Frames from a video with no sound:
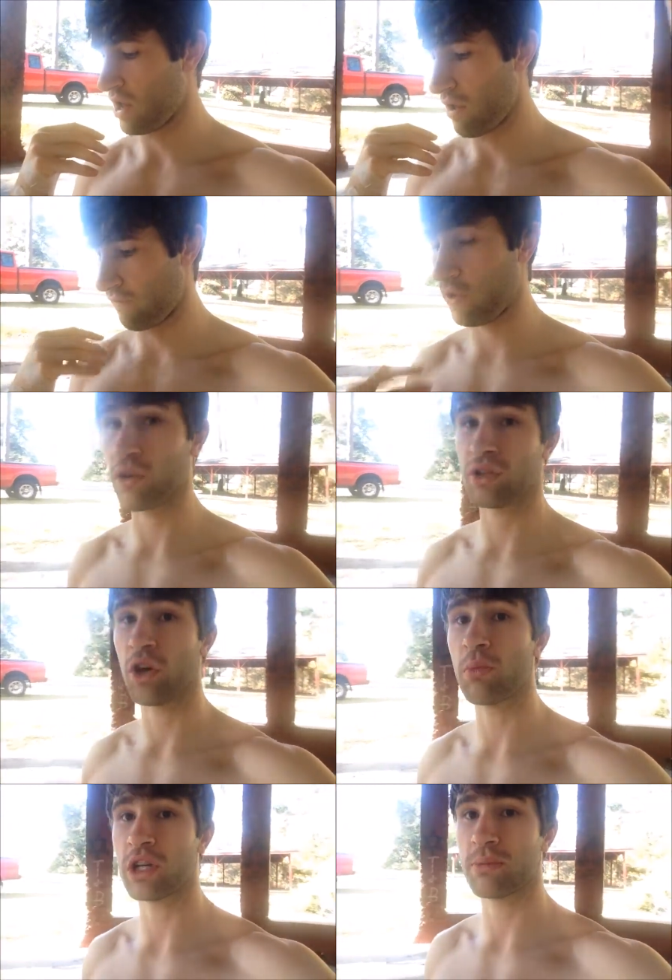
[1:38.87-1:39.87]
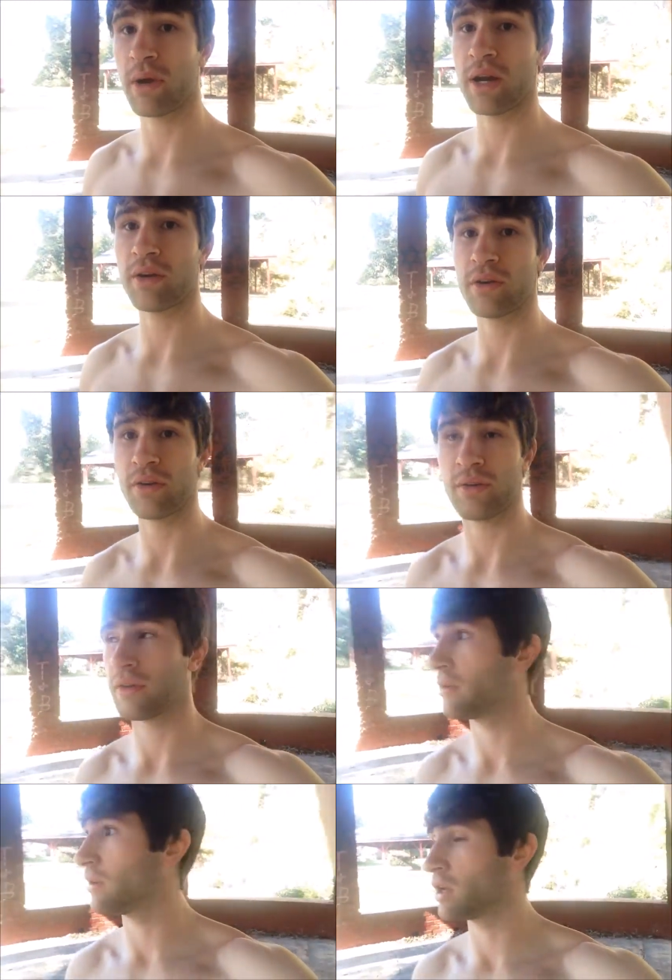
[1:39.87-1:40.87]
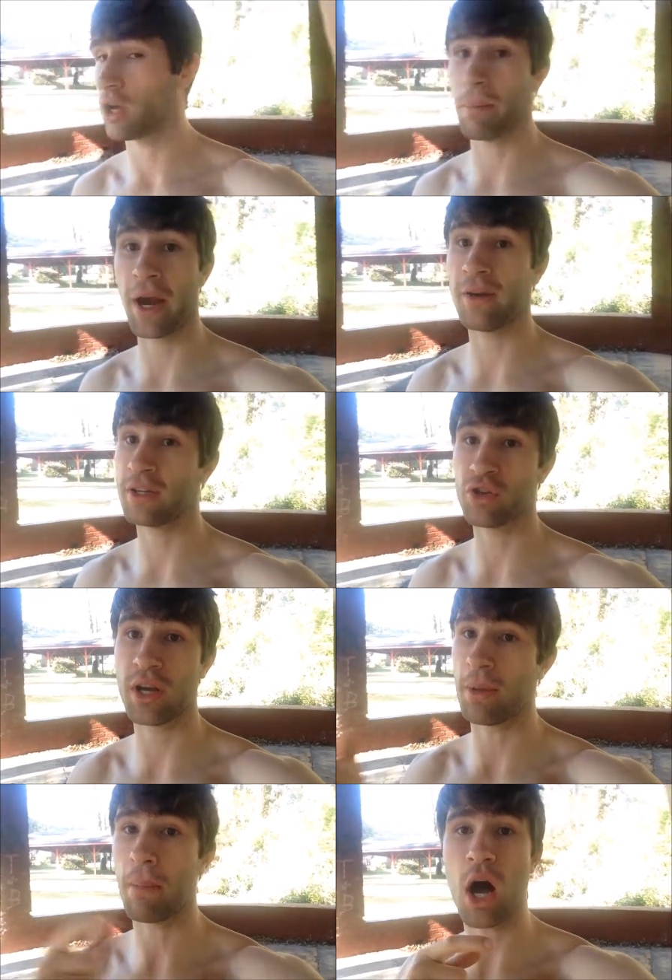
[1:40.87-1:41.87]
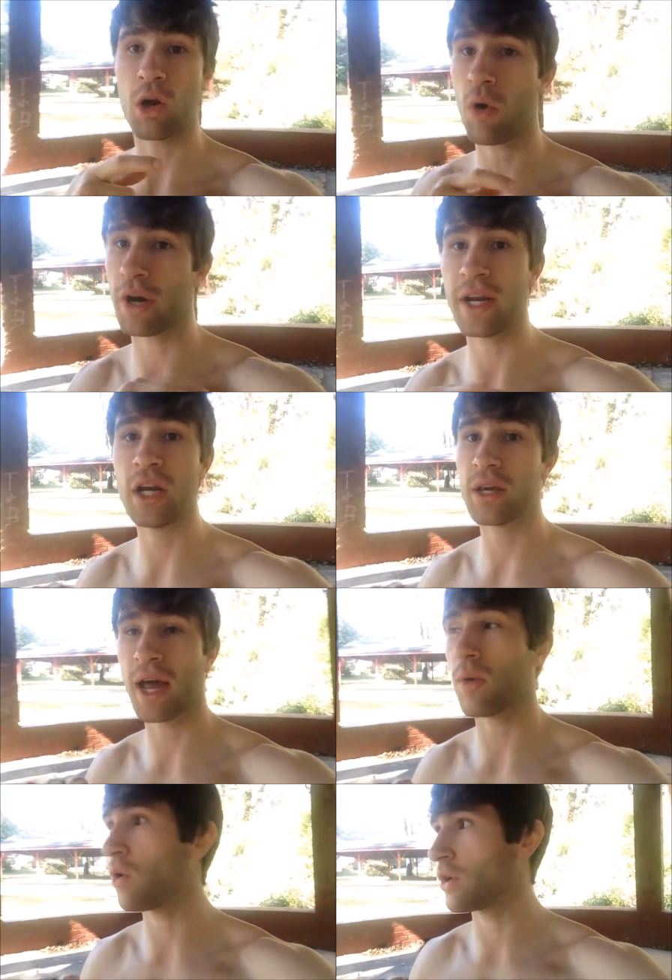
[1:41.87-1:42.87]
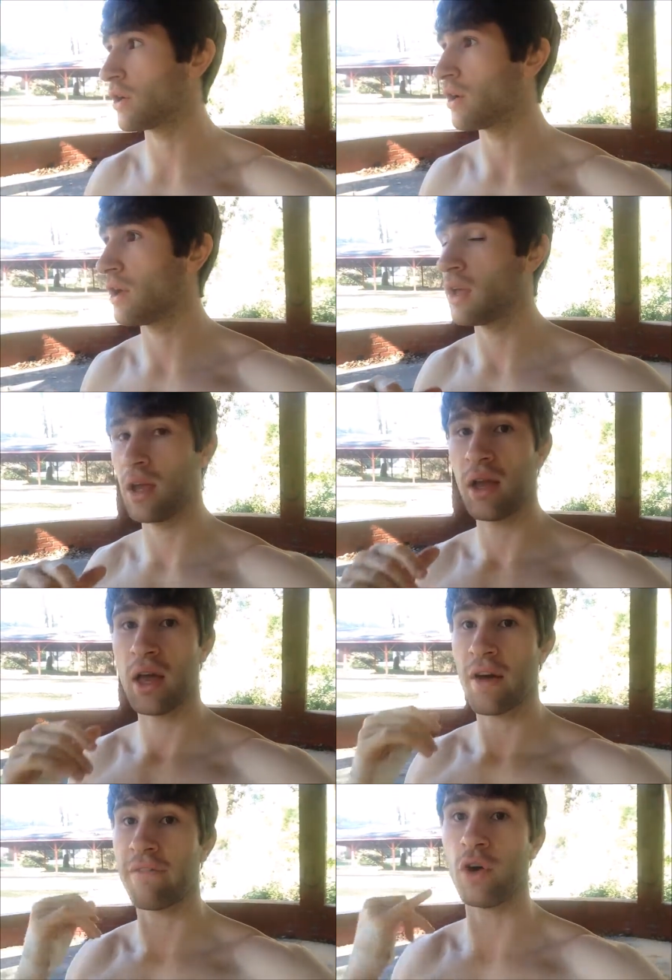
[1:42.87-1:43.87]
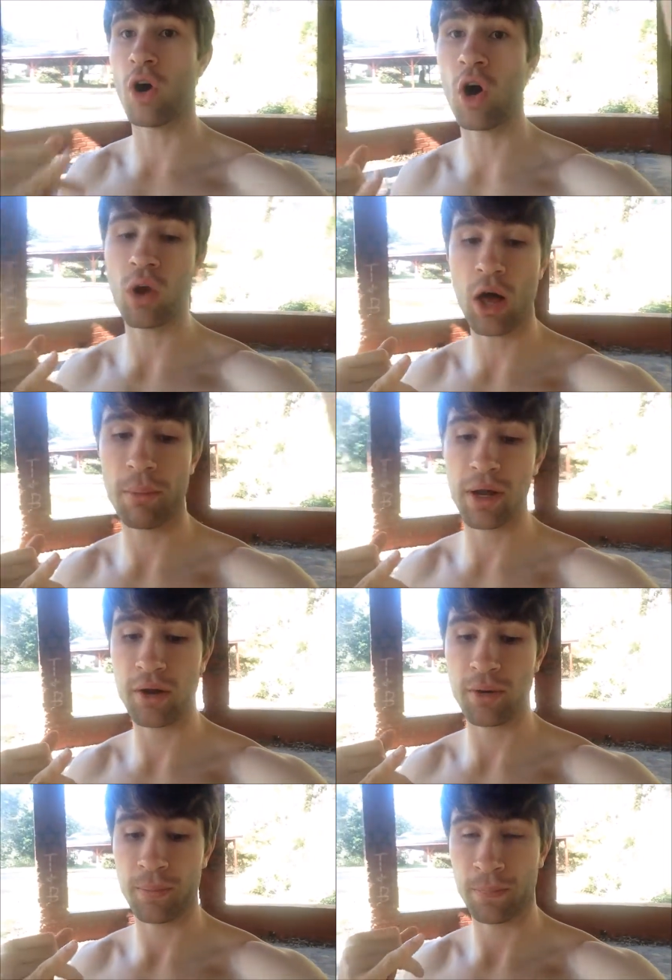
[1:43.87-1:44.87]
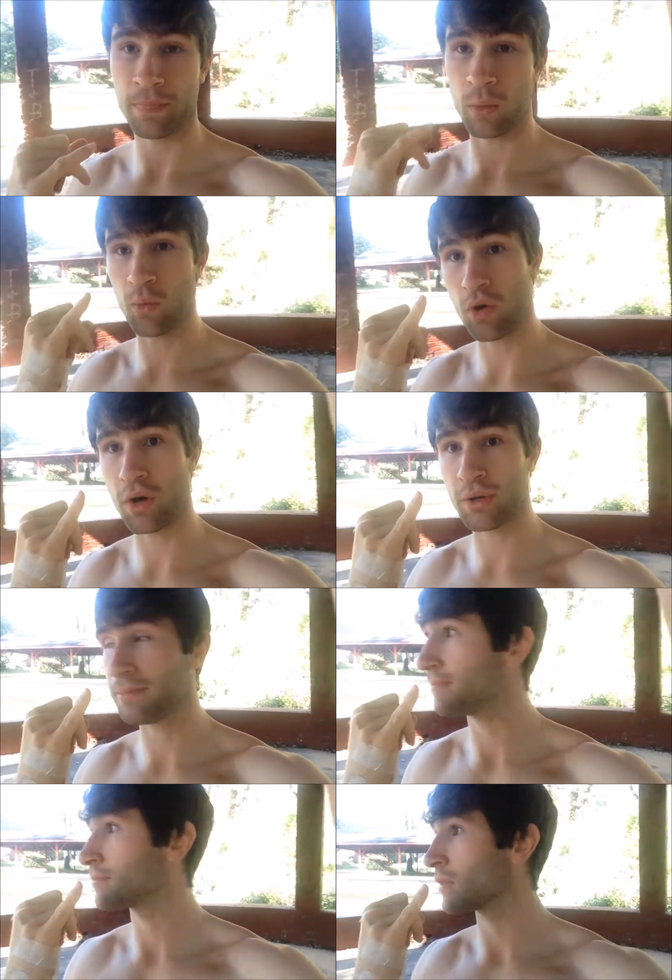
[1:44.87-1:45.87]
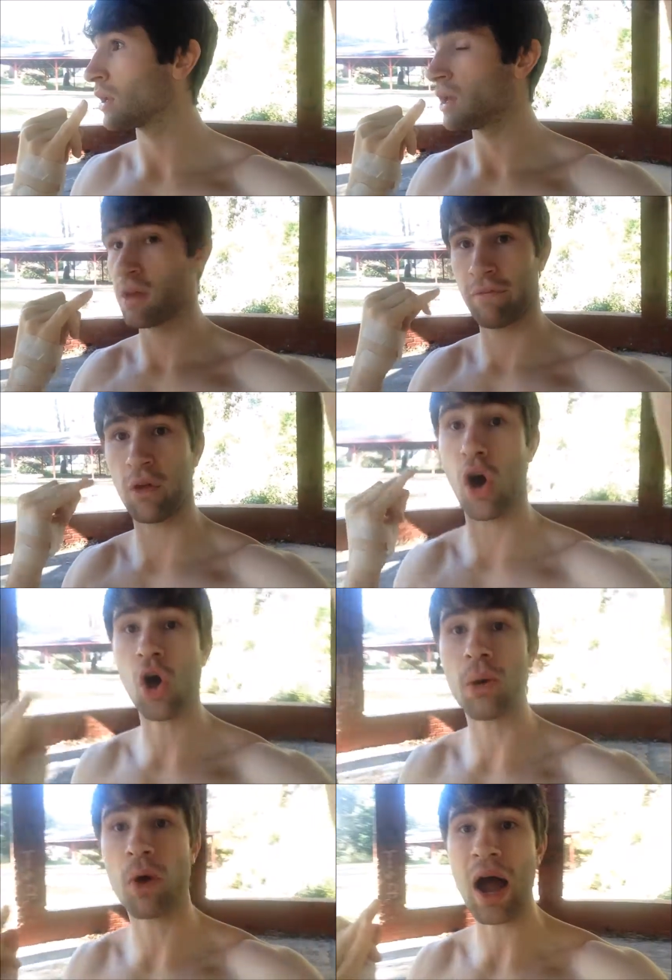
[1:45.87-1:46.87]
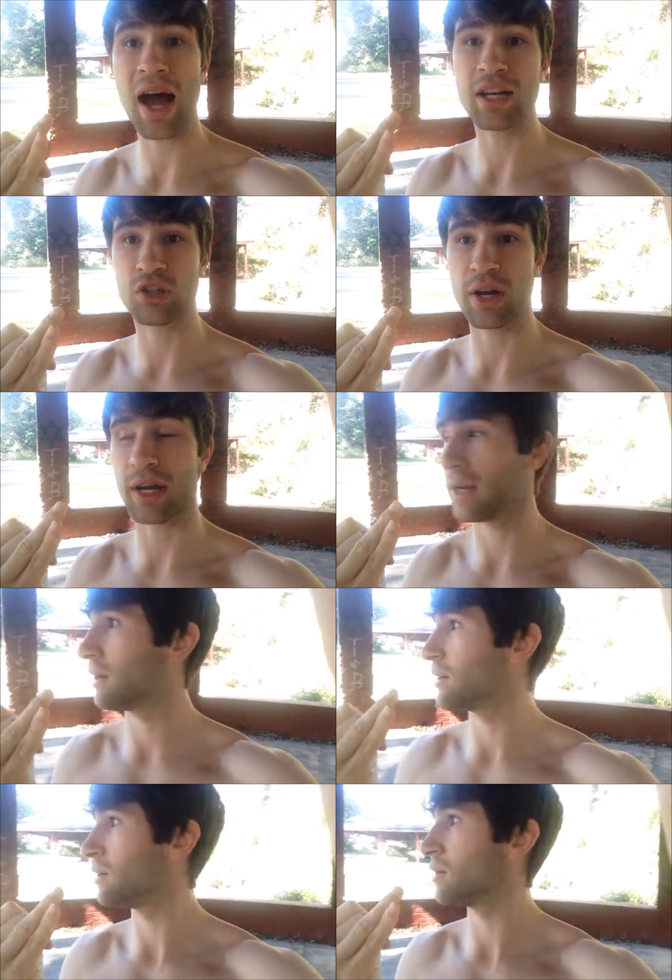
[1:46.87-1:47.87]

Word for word: I feel so much better compared to drinking bottled water, any other kind of water. Feel a whole lot better. One, feel a whole lot more hydrated.